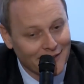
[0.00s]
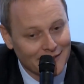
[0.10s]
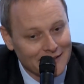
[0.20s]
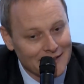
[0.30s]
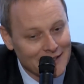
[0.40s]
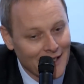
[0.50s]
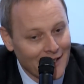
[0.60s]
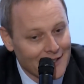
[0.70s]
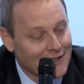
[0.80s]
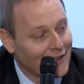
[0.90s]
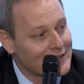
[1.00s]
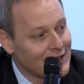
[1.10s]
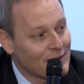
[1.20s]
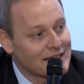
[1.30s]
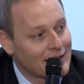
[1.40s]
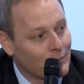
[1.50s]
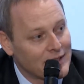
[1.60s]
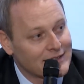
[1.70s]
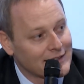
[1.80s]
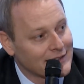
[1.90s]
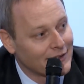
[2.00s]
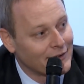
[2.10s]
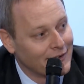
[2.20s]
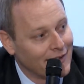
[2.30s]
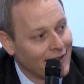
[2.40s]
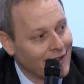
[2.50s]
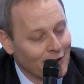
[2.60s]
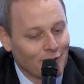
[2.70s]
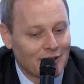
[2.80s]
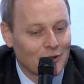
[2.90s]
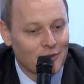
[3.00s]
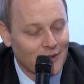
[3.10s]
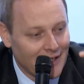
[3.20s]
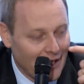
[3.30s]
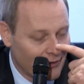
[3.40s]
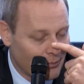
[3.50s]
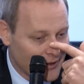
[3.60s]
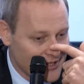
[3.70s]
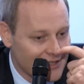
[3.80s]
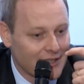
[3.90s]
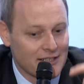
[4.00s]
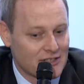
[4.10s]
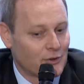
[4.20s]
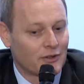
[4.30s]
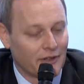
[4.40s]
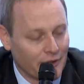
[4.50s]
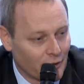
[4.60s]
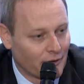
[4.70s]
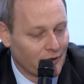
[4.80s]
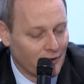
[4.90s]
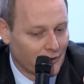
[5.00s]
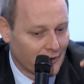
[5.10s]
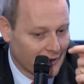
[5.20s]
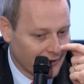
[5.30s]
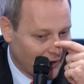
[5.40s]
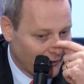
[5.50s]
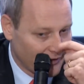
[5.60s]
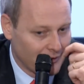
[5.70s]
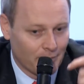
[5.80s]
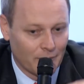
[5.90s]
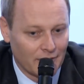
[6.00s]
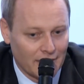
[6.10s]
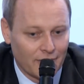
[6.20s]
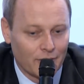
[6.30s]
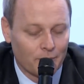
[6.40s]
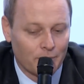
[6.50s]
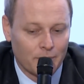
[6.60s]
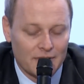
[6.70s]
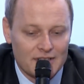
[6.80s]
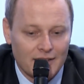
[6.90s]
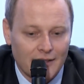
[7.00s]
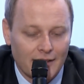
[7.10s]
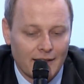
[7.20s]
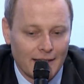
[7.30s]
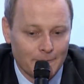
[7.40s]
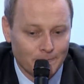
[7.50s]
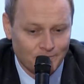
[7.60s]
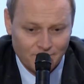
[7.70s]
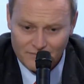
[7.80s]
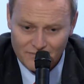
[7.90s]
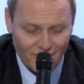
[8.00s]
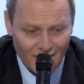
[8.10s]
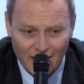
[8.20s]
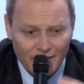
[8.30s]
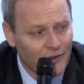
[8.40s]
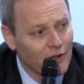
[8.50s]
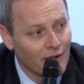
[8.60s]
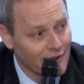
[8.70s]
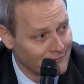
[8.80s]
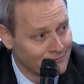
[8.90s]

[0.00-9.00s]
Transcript: it's kind of the same as in the business, You need to treat every person as your direct report or your person in the team individually,